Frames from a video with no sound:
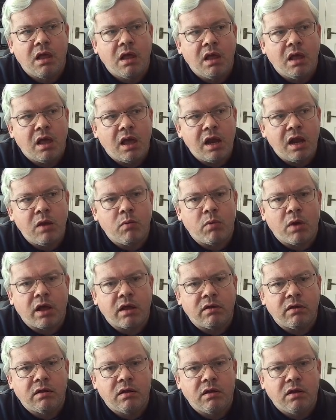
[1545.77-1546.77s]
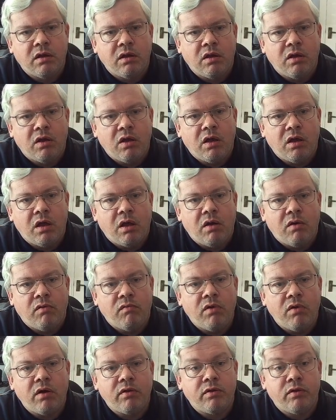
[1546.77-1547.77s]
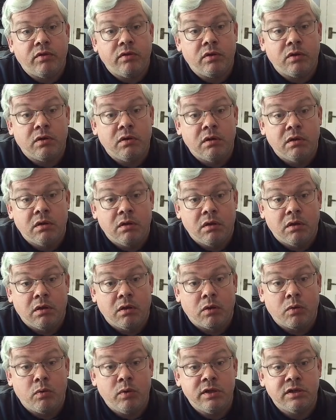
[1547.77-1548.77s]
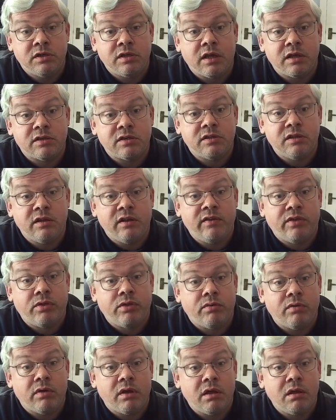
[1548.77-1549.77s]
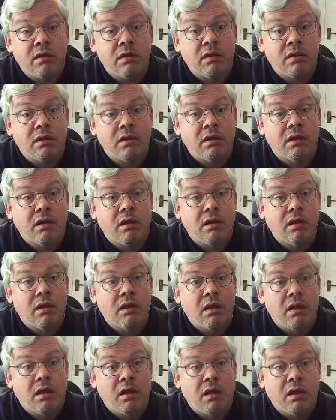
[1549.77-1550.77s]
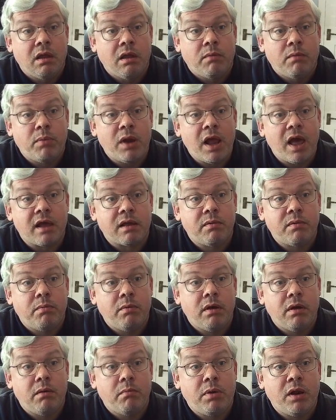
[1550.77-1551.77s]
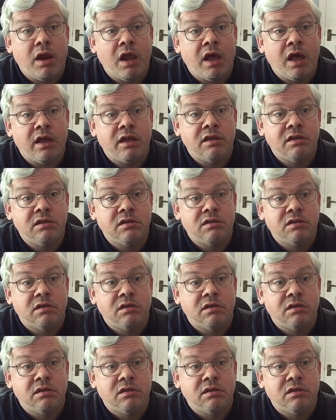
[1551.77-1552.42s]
Anyway, rather than queen takes d3, black played